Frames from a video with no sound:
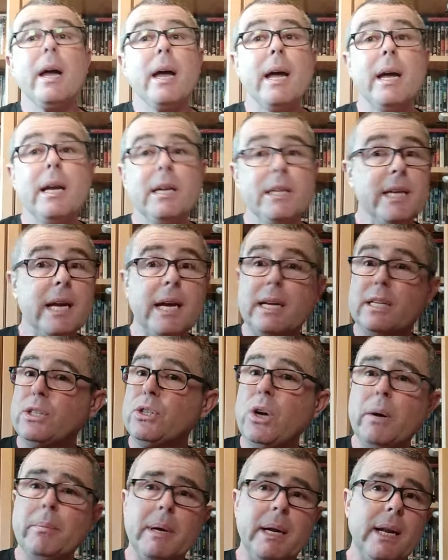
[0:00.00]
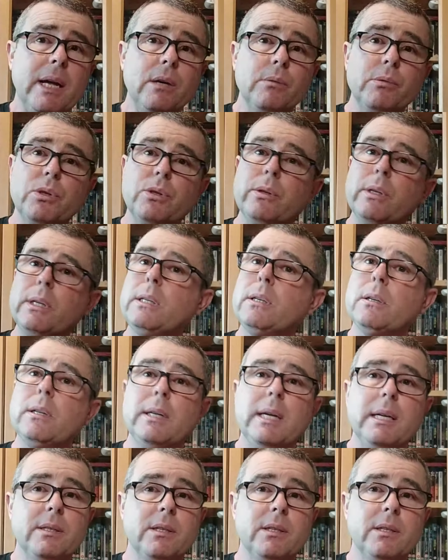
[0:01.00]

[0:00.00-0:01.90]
Yeah, it's Nightmare on Elm Street.